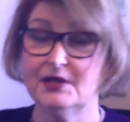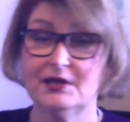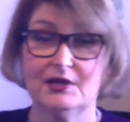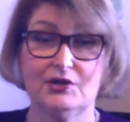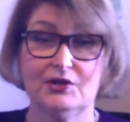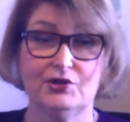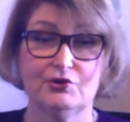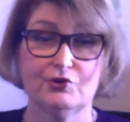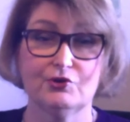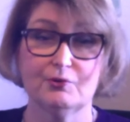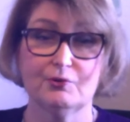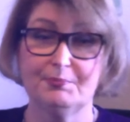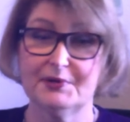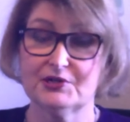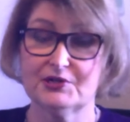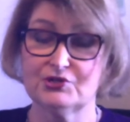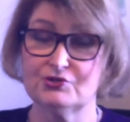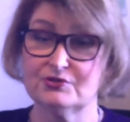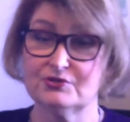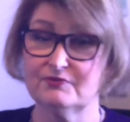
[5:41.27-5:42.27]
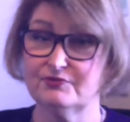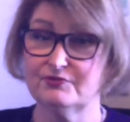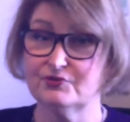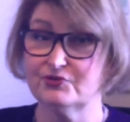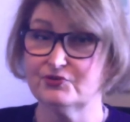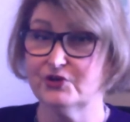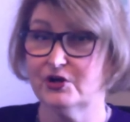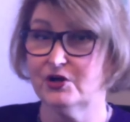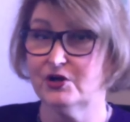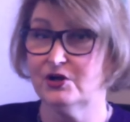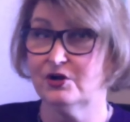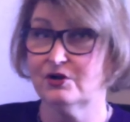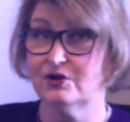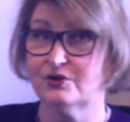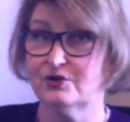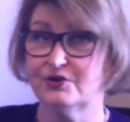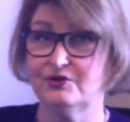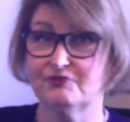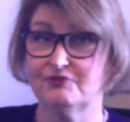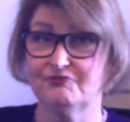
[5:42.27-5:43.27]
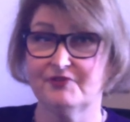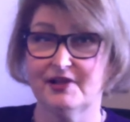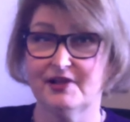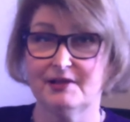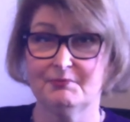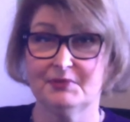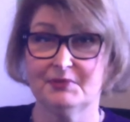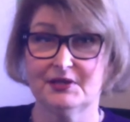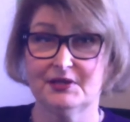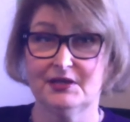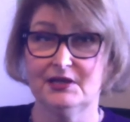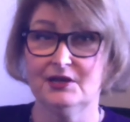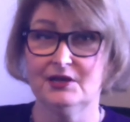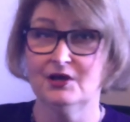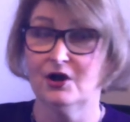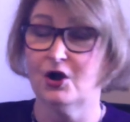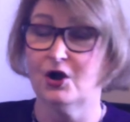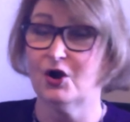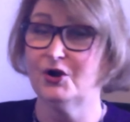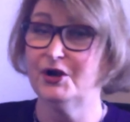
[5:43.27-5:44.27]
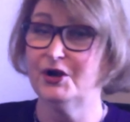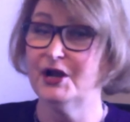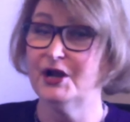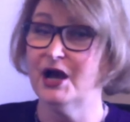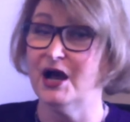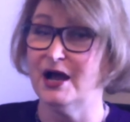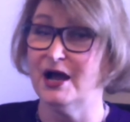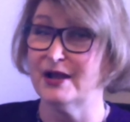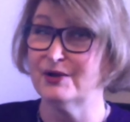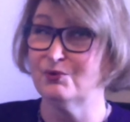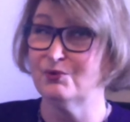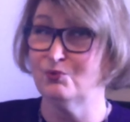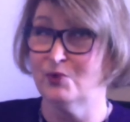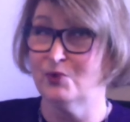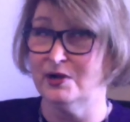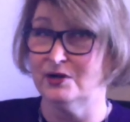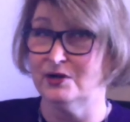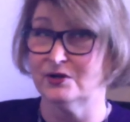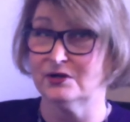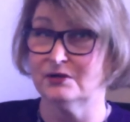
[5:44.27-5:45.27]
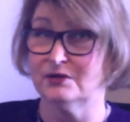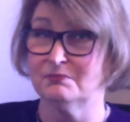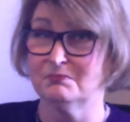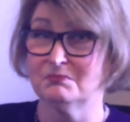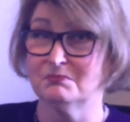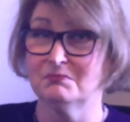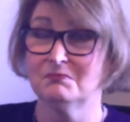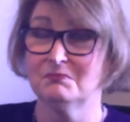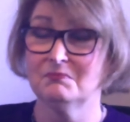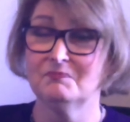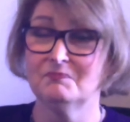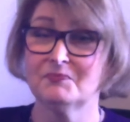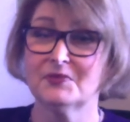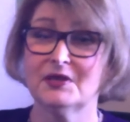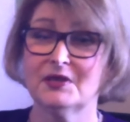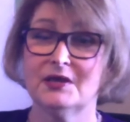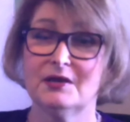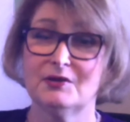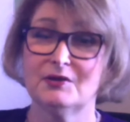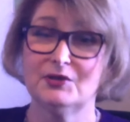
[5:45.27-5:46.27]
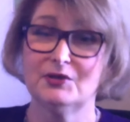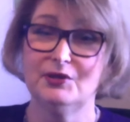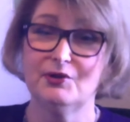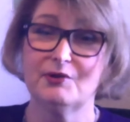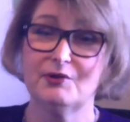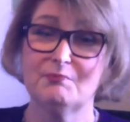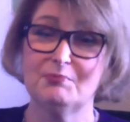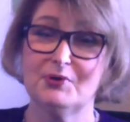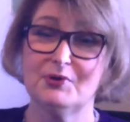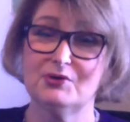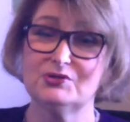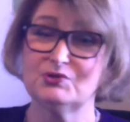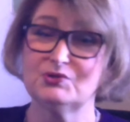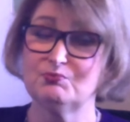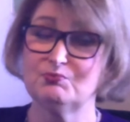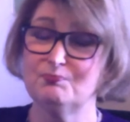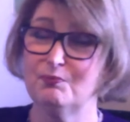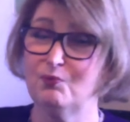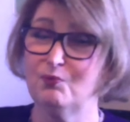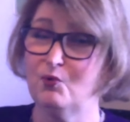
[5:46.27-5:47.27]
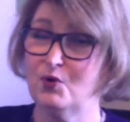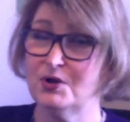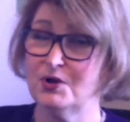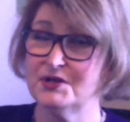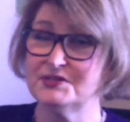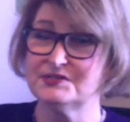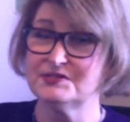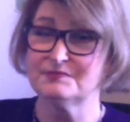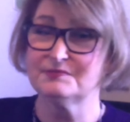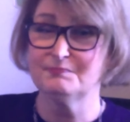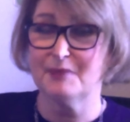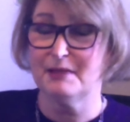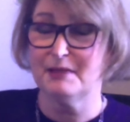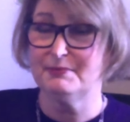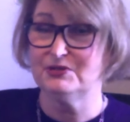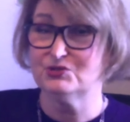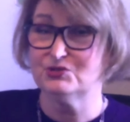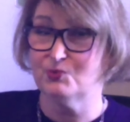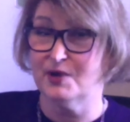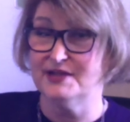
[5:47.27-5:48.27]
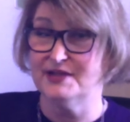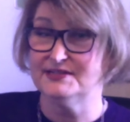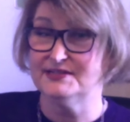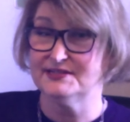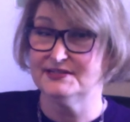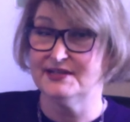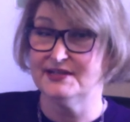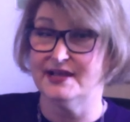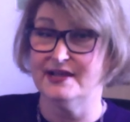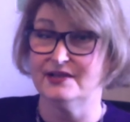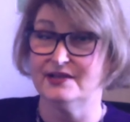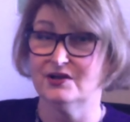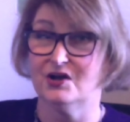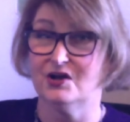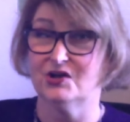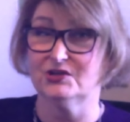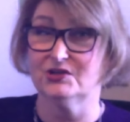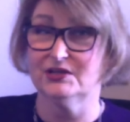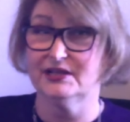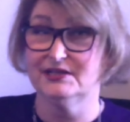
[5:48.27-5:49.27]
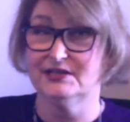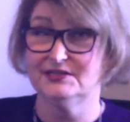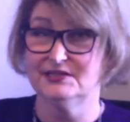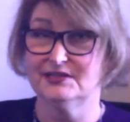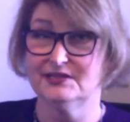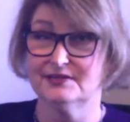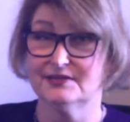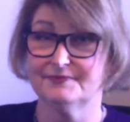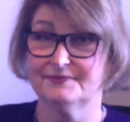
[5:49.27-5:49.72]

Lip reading: Your pictures of your dog or your family are not welcome. You can post once, maybe twice a day on LinkedIn.